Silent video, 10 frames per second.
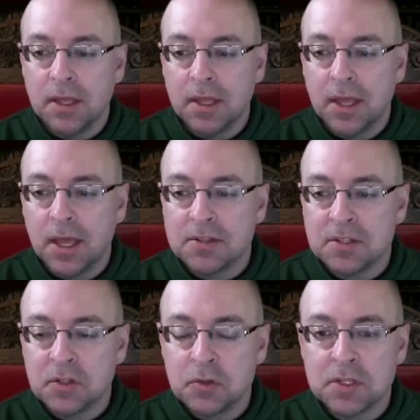And it's
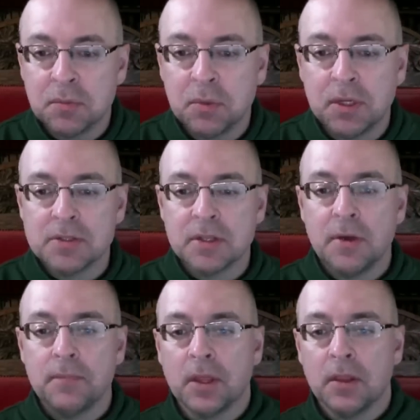interesting because
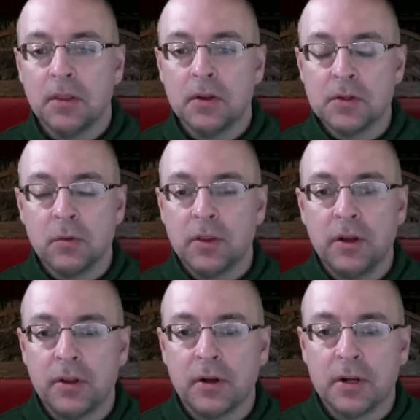there's no there
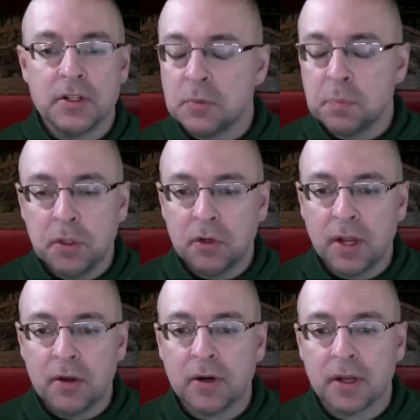there. It's just pure
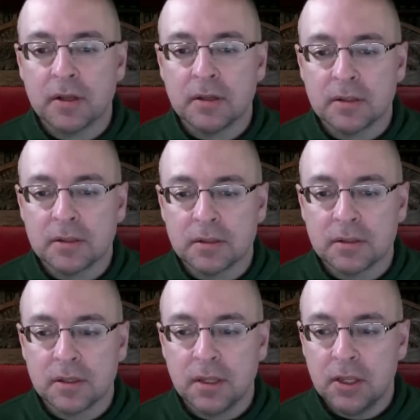rhetoric.
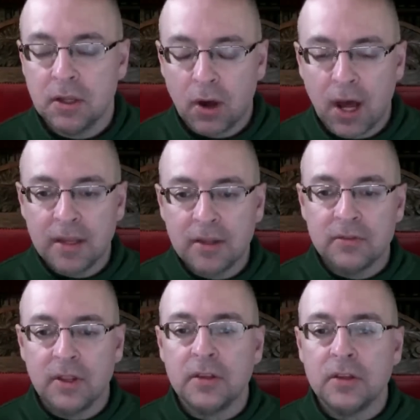You know, I can
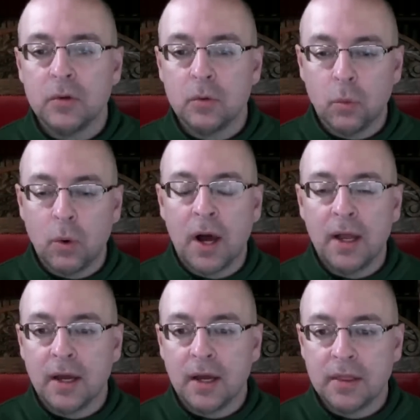tell you
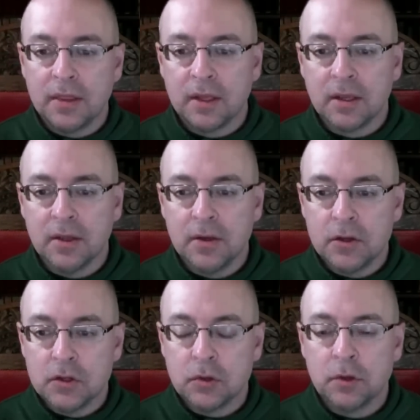why I think
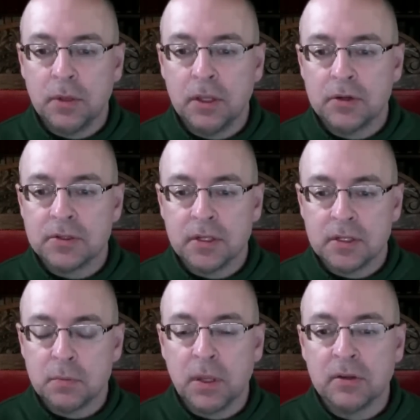Jordan Peterson
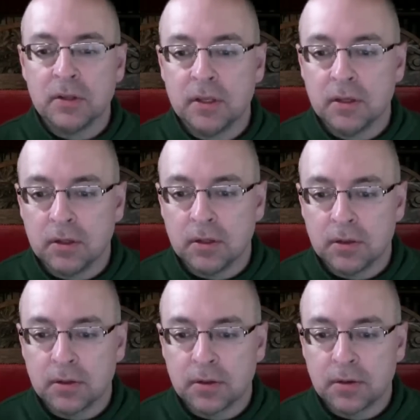is mentally ill.
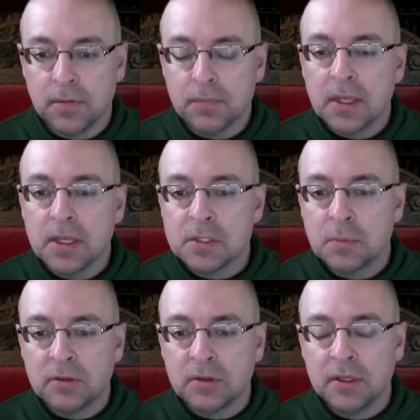He's
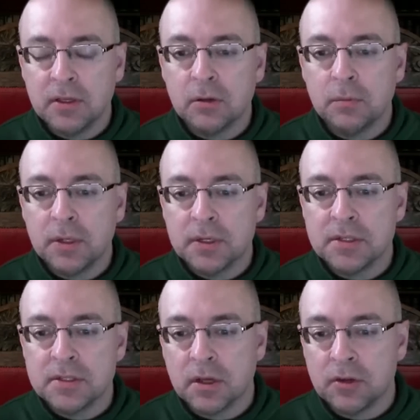mentally ill because
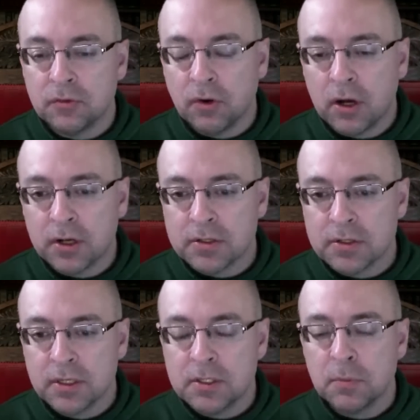he's on drugs.
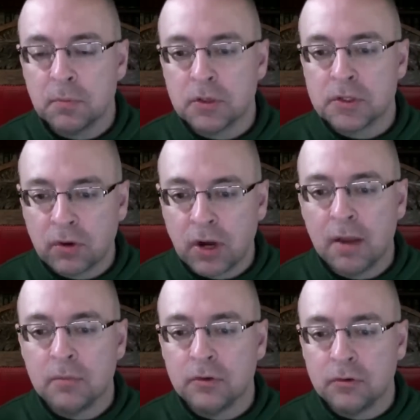He's been
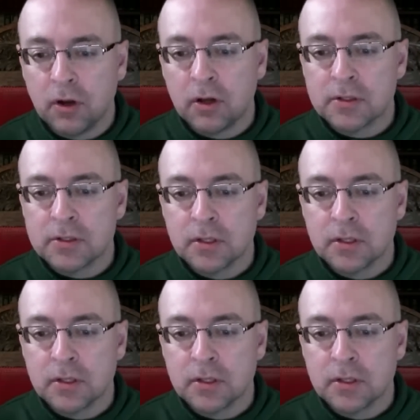prescribed drugs